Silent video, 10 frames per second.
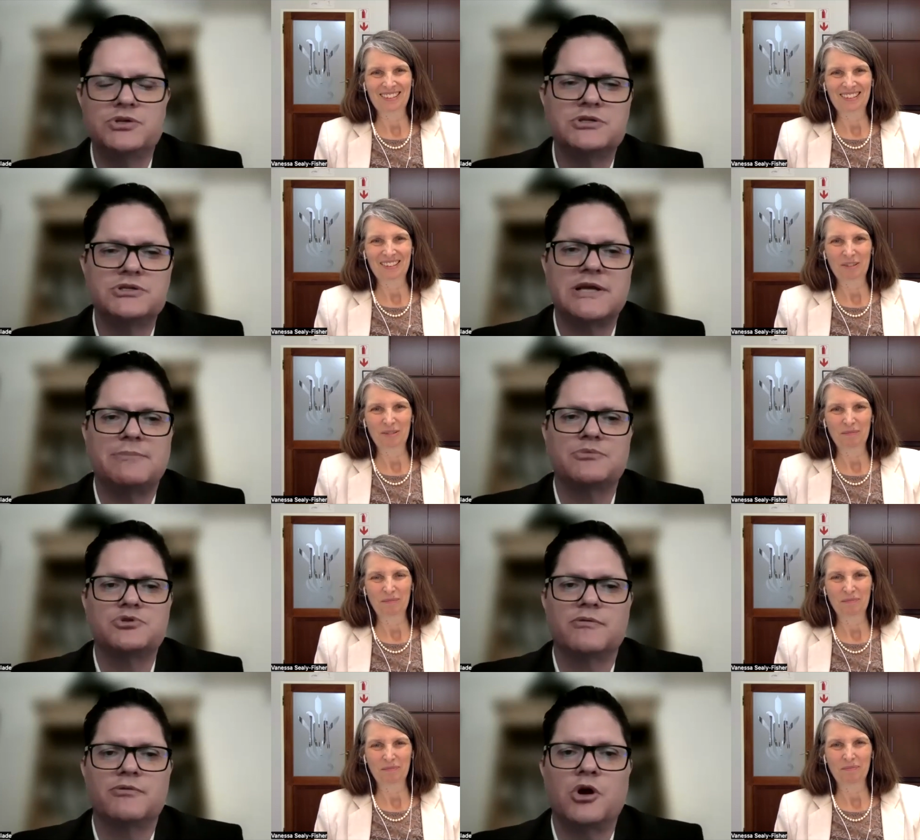Speaker 1: put
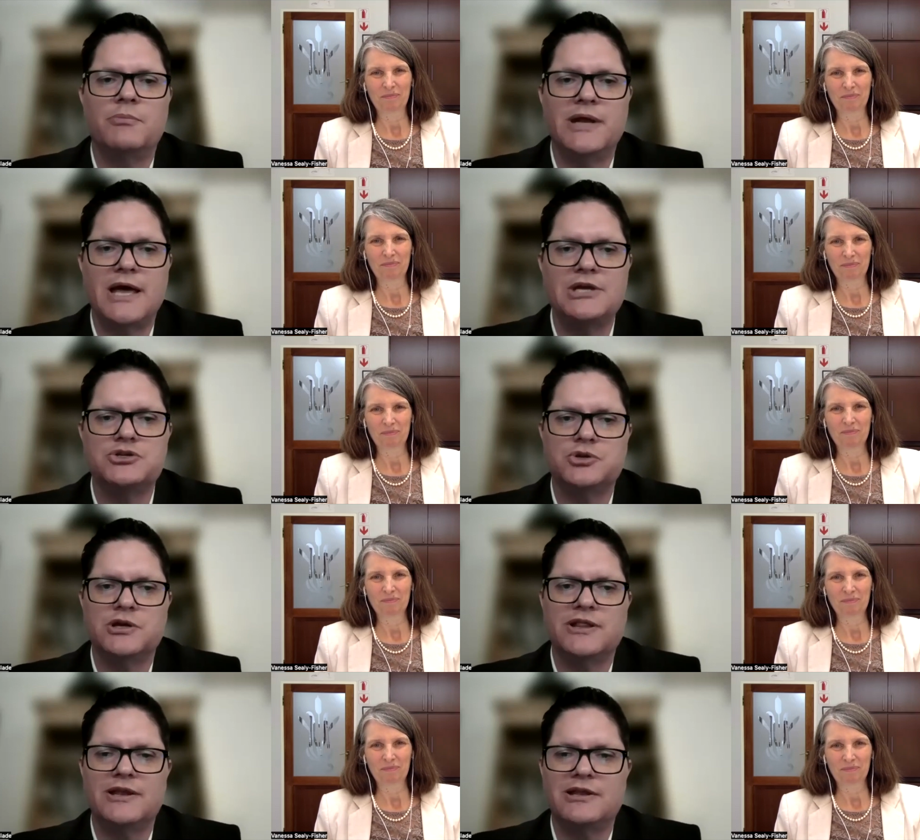some sort of a
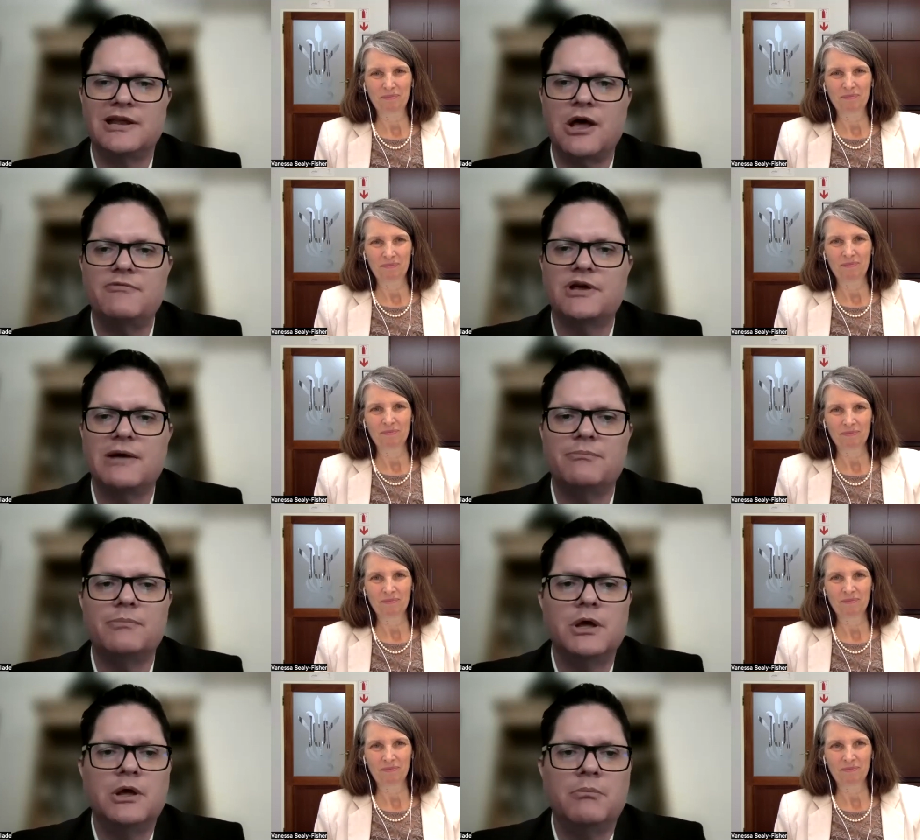combination together that can
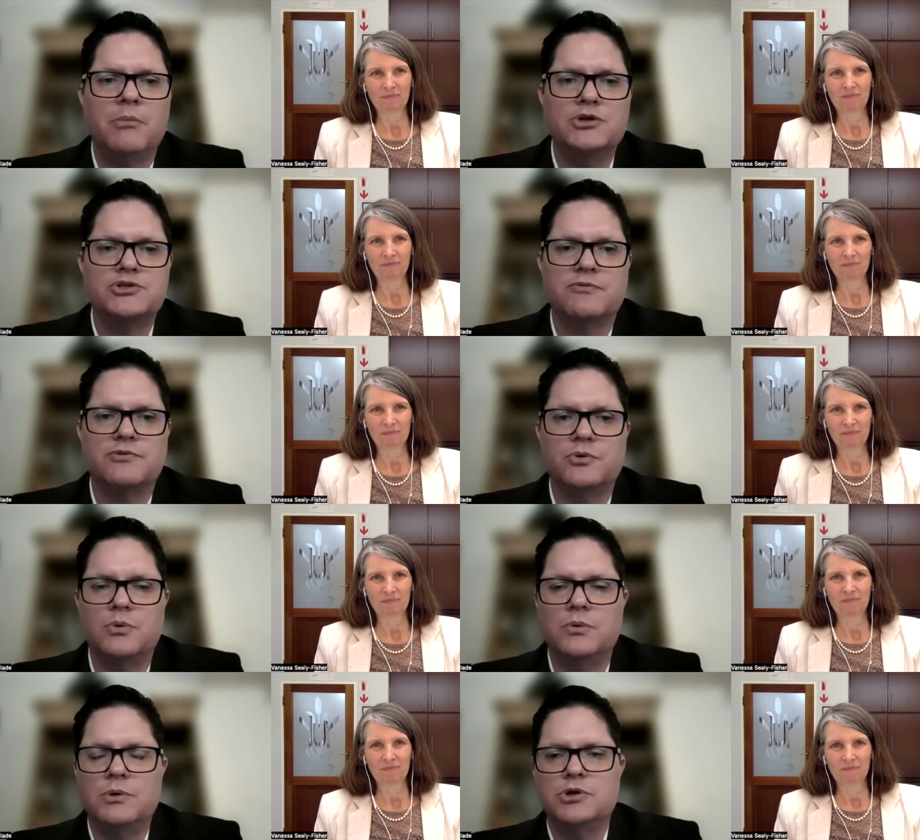overcome most of
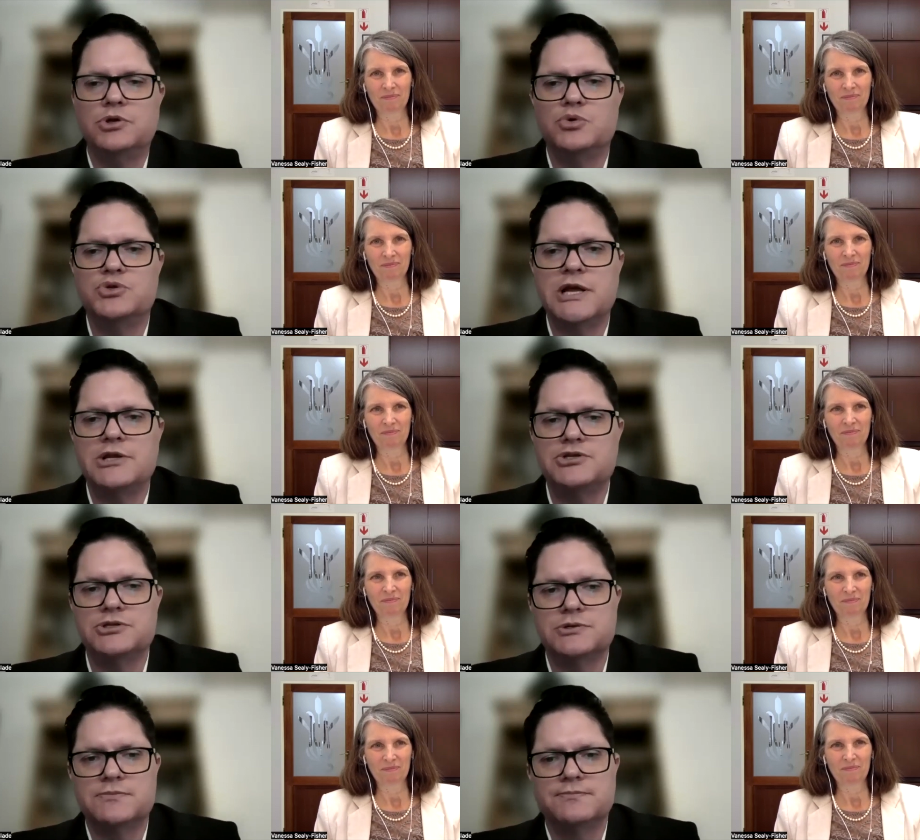your your
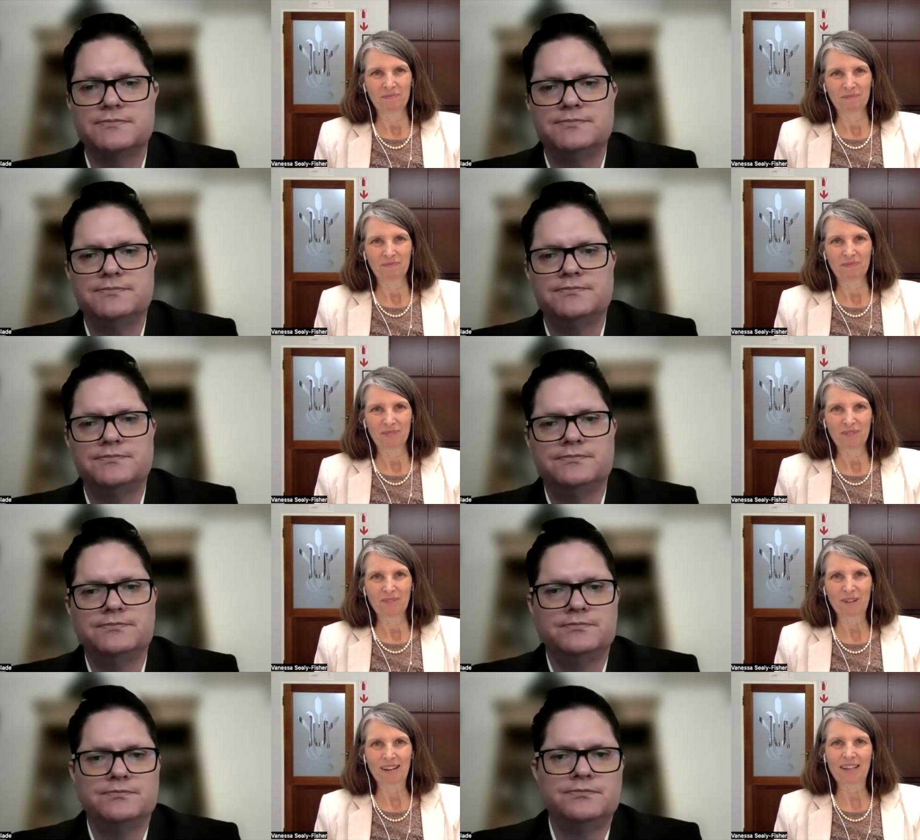challenges.
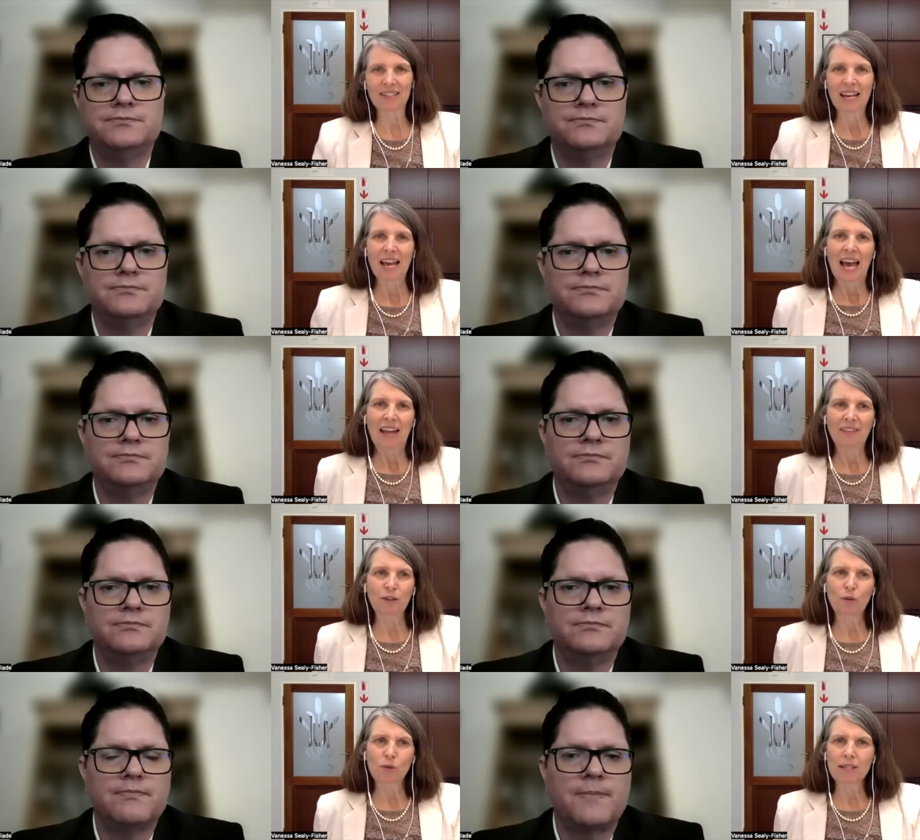
Speaker 2: Right, and then of
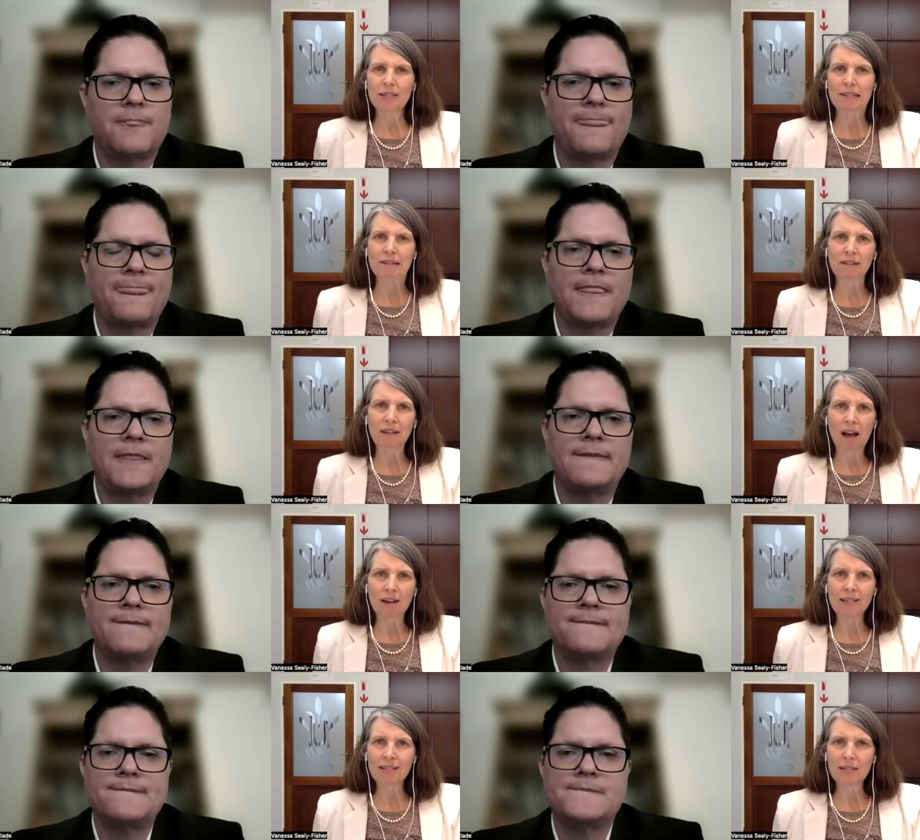course there's still
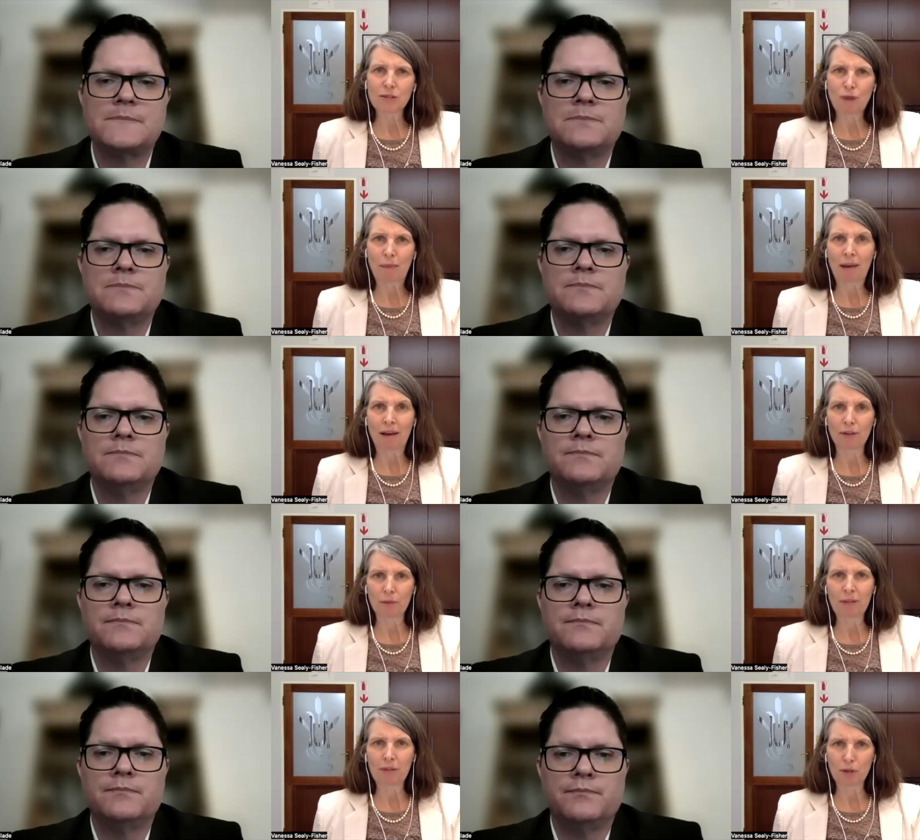glass, there's rubber. I
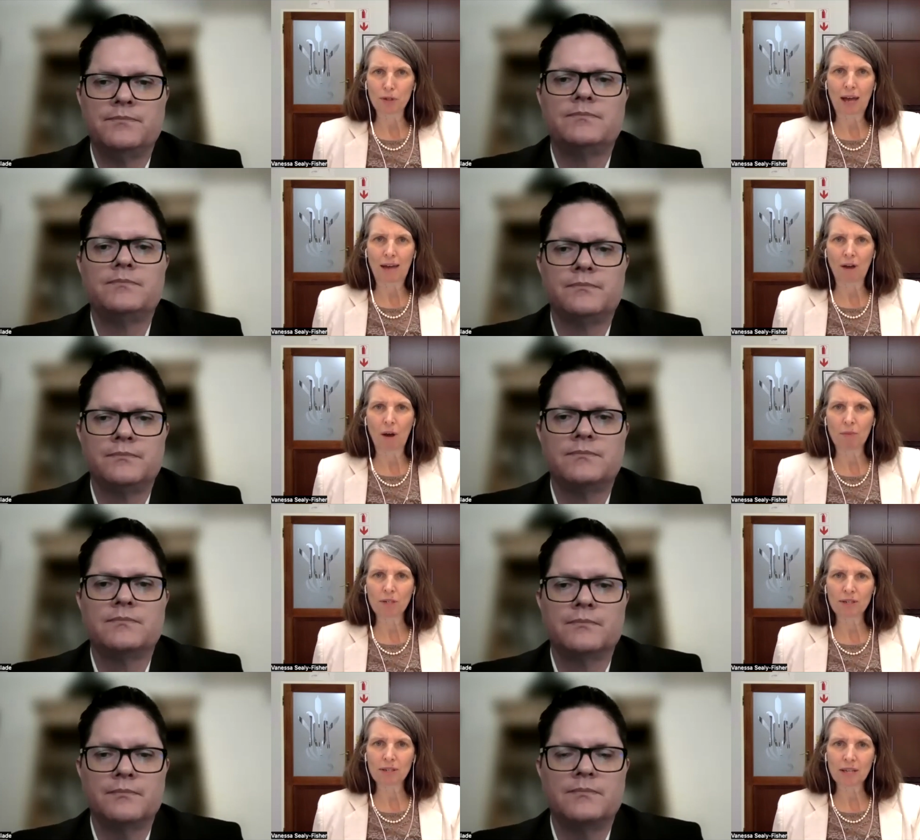mean, those are other
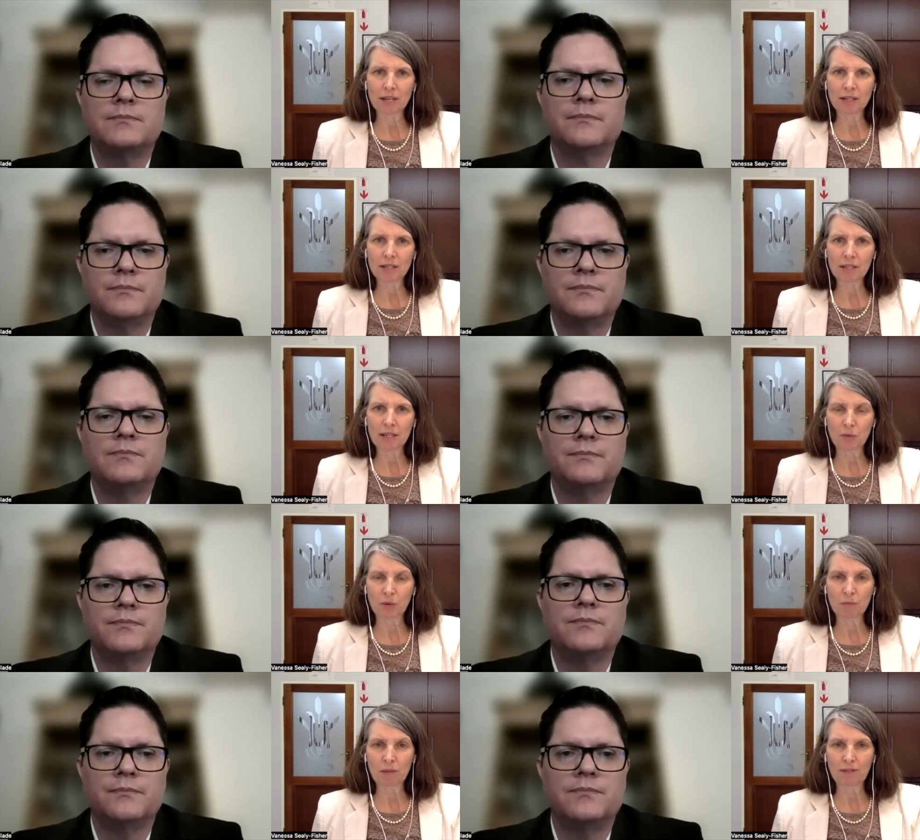options that that would
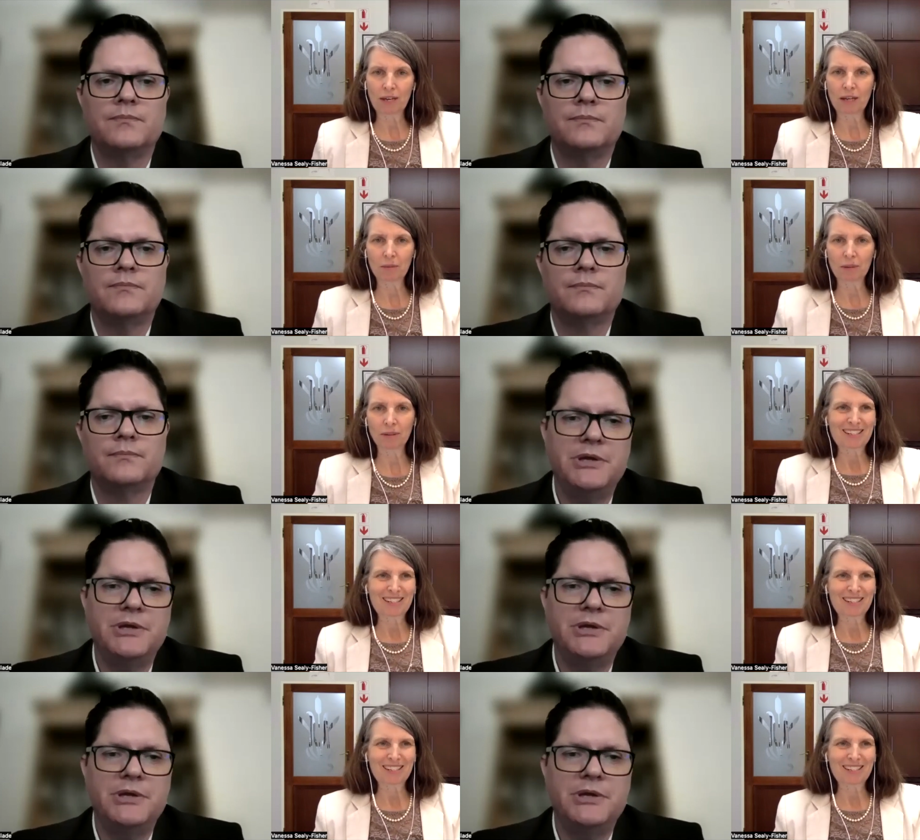be available.